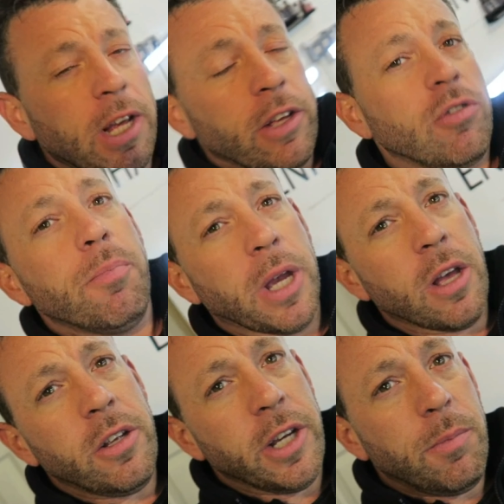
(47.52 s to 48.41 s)
try and get some
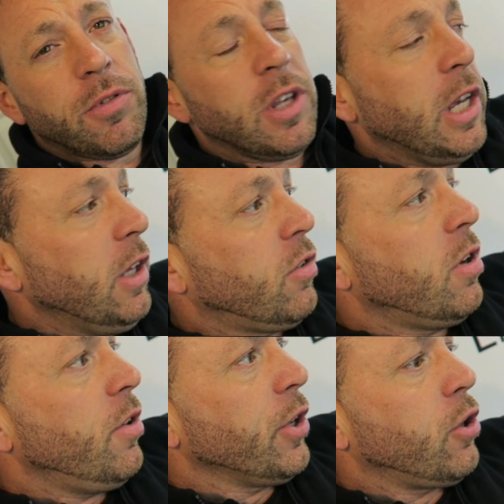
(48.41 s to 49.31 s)
bigger clips is
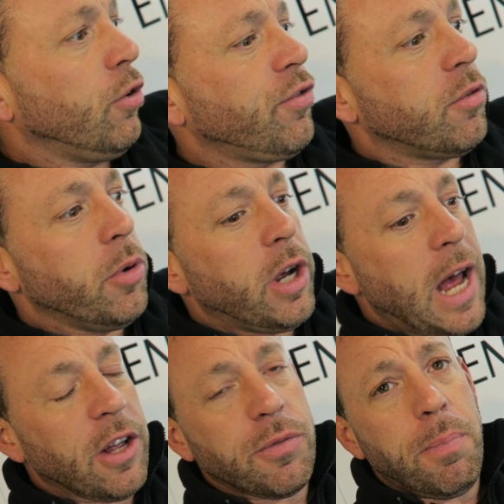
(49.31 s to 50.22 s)
the customer
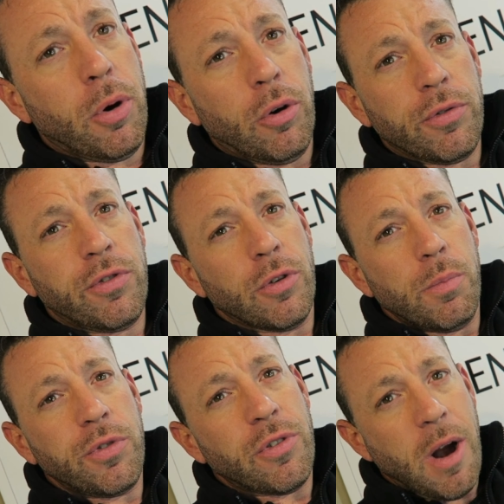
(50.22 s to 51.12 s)
has put
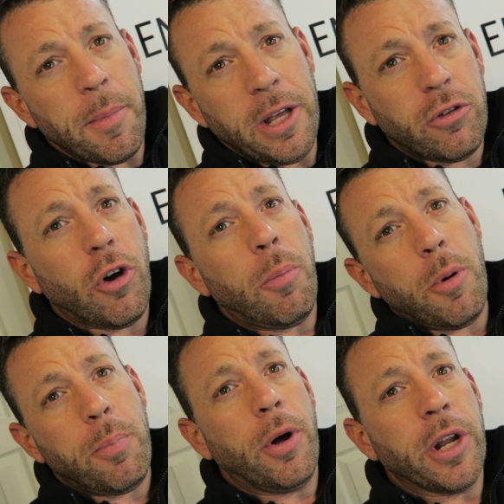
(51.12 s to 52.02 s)
some ceramic
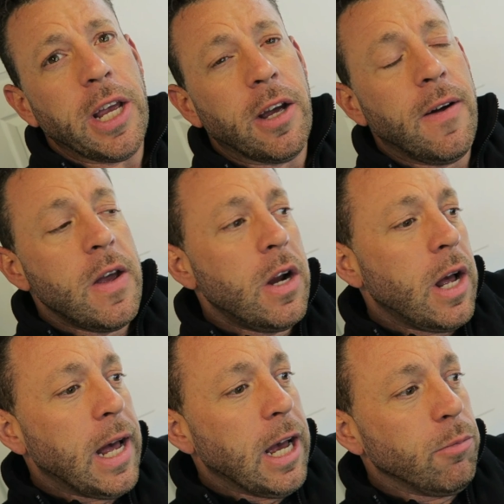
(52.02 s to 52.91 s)
top up on here
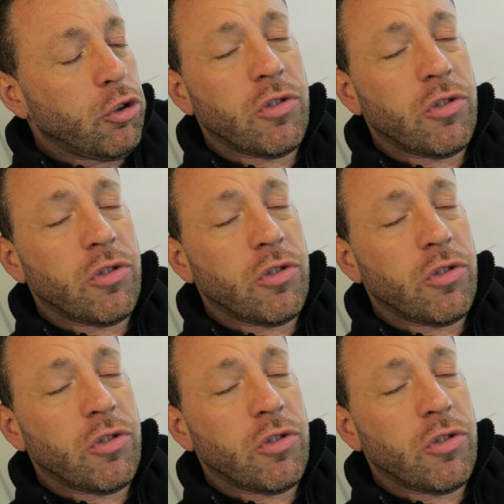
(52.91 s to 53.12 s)
um,